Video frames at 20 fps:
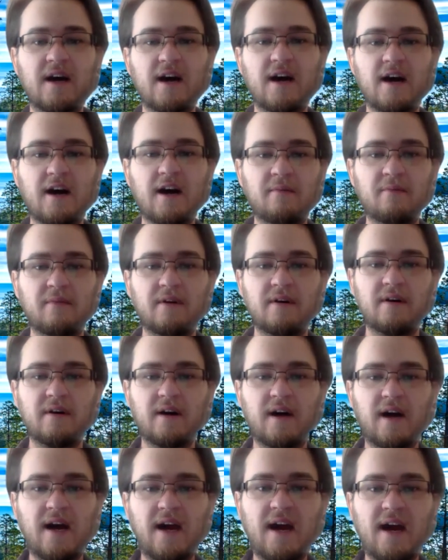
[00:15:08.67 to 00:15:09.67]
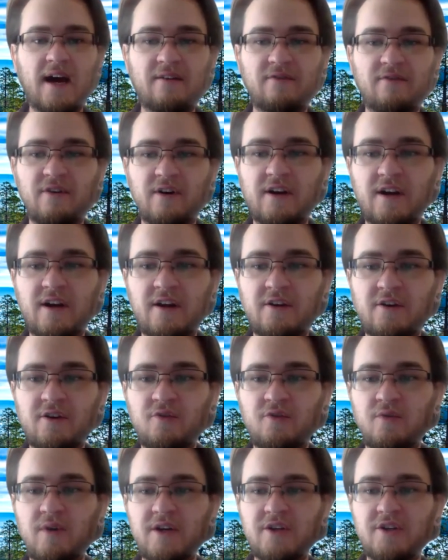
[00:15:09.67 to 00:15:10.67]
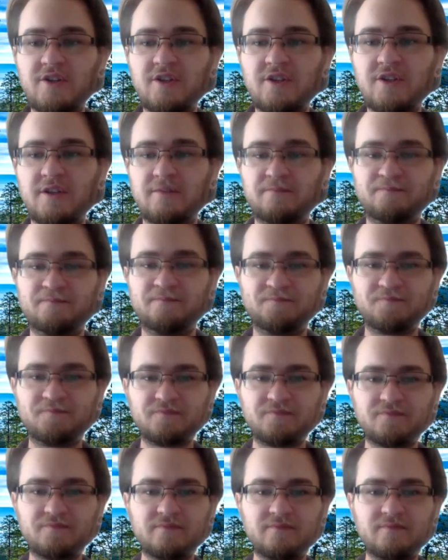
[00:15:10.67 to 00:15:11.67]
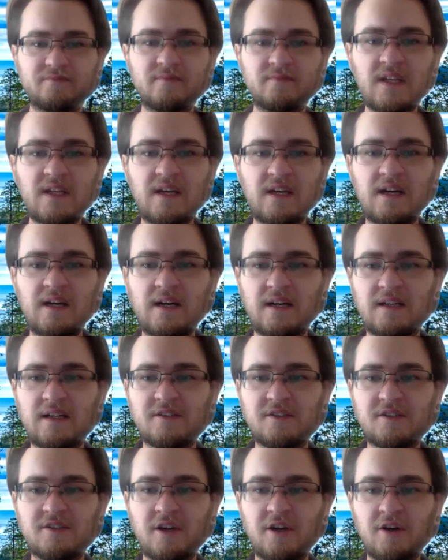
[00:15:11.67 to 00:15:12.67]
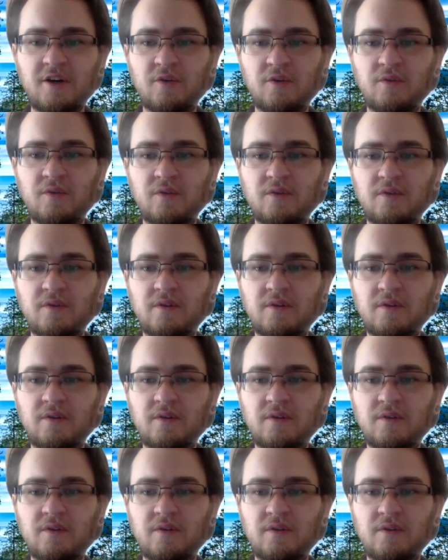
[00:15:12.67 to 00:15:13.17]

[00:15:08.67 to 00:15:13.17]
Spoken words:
I have another question. So